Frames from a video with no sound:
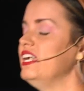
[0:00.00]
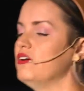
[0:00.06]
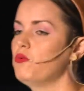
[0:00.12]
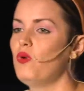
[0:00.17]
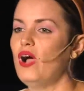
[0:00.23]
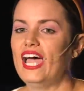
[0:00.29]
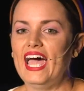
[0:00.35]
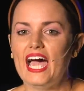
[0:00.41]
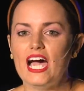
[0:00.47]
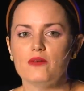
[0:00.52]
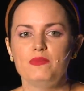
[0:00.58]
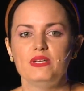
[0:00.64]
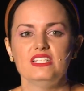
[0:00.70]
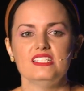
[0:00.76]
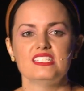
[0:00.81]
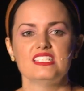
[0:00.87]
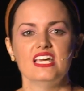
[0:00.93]
But what
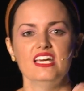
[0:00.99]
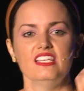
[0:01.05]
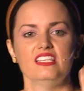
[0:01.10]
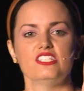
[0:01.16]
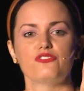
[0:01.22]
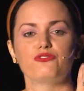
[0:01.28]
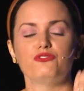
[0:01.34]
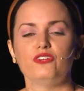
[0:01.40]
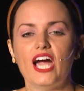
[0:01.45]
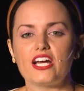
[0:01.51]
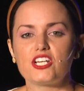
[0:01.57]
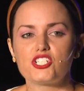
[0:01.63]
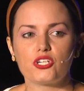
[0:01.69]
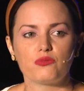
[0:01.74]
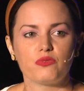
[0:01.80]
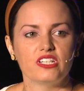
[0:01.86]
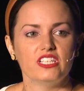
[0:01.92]
happened is this
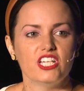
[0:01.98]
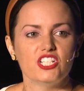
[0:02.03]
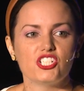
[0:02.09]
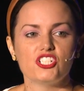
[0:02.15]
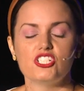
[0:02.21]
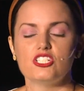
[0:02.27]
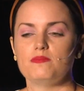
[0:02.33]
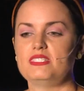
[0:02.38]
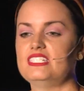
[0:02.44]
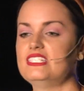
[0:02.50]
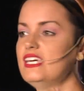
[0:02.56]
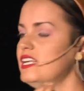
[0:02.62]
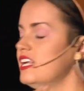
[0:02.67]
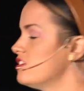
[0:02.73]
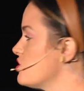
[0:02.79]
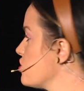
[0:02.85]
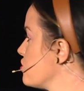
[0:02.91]
fracture in relationship,
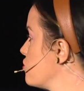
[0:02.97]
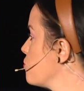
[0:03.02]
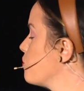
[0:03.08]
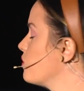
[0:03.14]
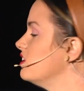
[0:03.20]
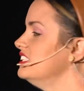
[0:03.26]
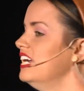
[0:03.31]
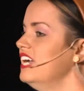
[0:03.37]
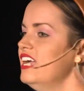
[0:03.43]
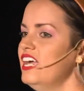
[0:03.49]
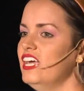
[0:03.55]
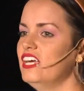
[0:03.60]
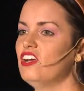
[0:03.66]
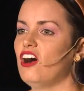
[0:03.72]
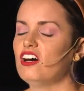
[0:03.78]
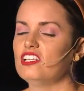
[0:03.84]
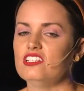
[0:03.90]
sin entered the world,
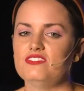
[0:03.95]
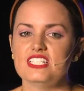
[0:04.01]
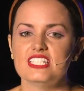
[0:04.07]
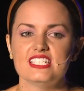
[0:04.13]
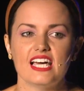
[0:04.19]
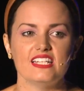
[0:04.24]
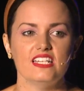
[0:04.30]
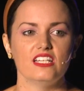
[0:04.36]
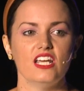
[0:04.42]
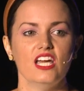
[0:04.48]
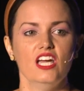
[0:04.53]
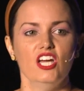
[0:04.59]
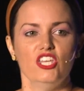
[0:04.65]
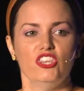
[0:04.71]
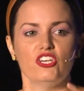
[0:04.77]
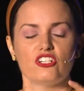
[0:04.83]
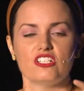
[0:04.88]
and all of a
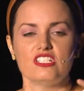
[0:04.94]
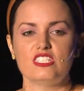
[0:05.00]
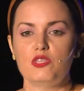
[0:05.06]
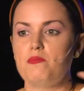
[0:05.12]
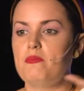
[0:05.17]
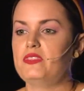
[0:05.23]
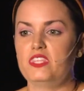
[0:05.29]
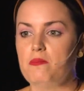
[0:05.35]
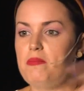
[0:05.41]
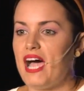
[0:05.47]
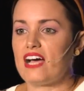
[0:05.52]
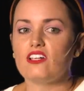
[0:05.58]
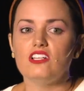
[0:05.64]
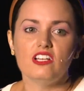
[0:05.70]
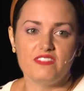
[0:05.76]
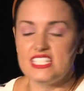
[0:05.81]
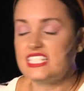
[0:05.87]
sudden there's the
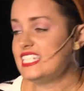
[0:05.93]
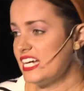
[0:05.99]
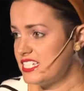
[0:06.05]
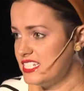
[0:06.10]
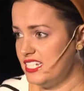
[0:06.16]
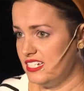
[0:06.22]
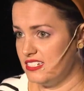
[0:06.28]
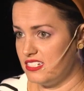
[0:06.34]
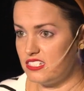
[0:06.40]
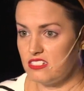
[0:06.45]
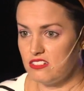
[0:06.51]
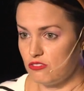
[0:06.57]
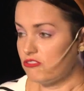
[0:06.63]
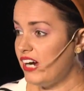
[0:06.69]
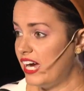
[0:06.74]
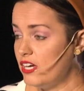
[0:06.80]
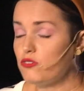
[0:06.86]
battle of the sexes, yeah.